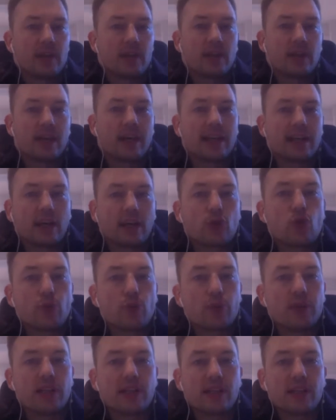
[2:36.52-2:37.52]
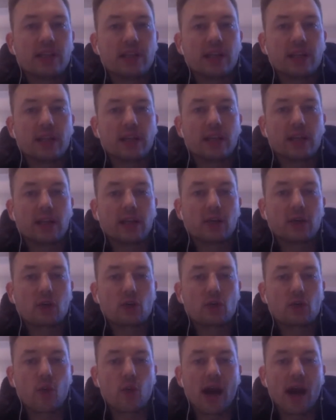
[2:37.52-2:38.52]
And that could be
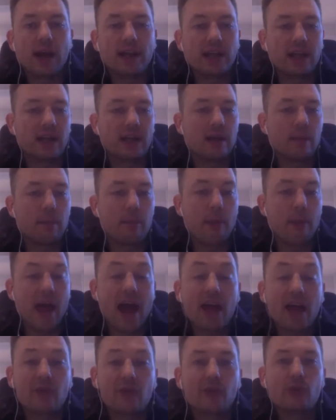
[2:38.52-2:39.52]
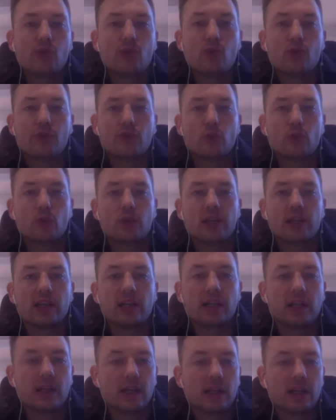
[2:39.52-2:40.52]
quite bad for you if you really